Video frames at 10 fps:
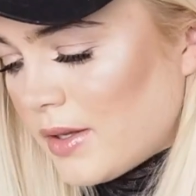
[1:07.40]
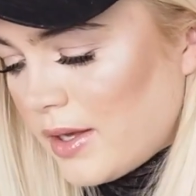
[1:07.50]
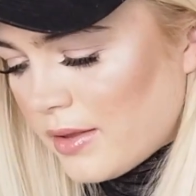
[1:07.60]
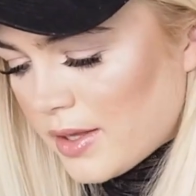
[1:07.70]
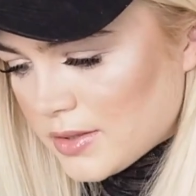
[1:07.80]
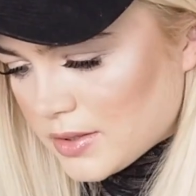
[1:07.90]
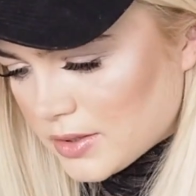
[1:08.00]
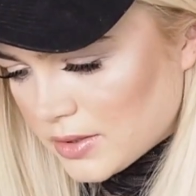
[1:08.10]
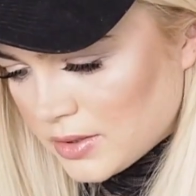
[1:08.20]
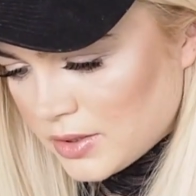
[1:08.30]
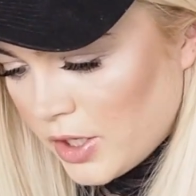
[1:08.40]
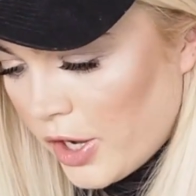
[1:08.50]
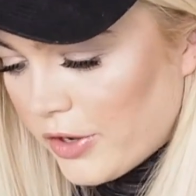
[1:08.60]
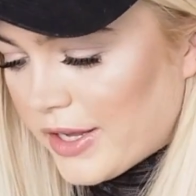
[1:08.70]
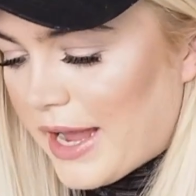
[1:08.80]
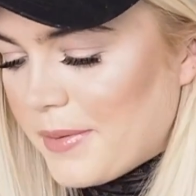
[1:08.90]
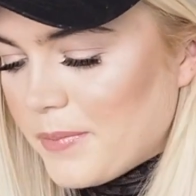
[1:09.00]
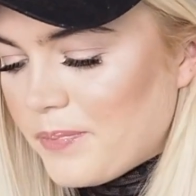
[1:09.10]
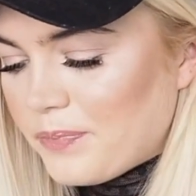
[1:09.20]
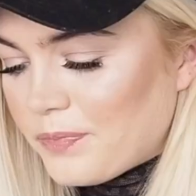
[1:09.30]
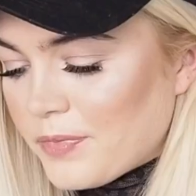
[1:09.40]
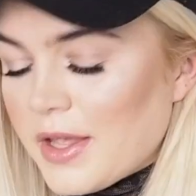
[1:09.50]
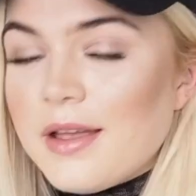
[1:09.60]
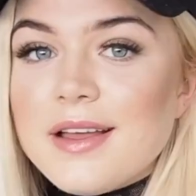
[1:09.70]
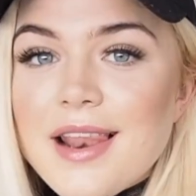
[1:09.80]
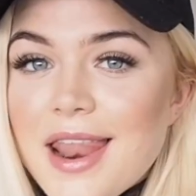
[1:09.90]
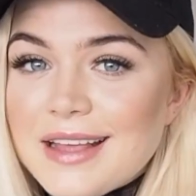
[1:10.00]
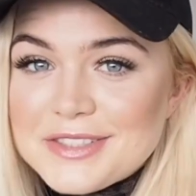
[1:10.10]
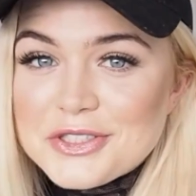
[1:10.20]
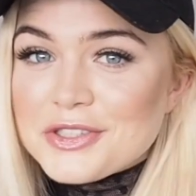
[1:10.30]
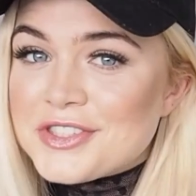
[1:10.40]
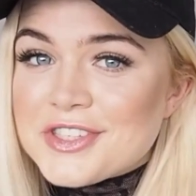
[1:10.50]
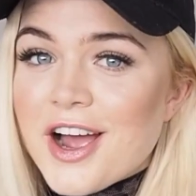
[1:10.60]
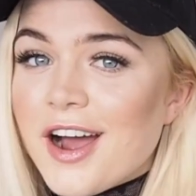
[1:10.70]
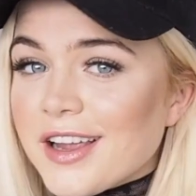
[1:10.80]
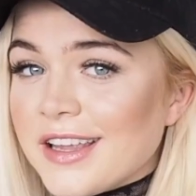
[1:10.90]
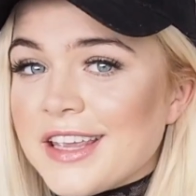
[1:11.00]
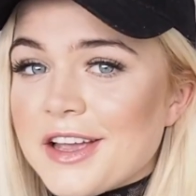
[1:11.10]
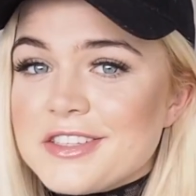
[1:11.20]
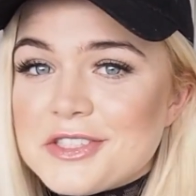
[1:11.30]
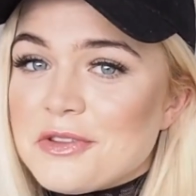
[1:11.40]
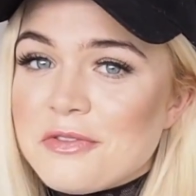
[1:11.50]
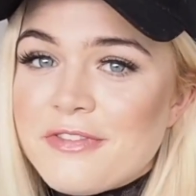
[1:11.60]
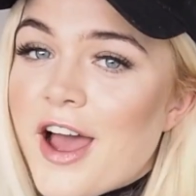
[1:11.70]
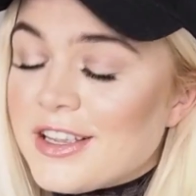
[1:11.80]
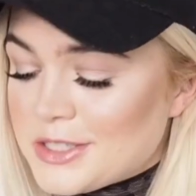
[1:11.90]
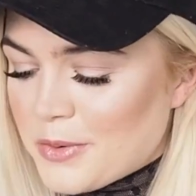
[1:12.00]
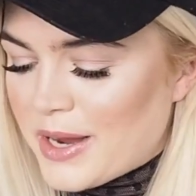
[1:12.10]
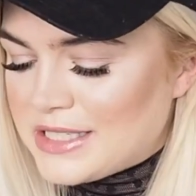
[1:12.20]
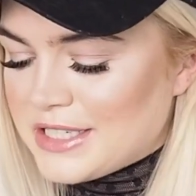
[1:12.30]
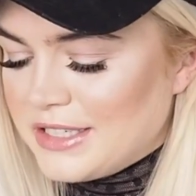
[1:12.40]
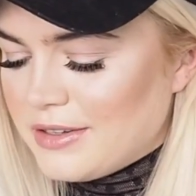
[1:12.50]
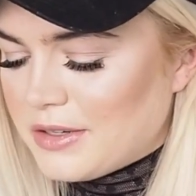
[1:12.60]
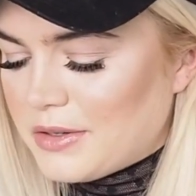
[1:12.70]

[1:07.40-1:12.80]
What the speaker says: that's good. Okay, let's just start and get to the first question,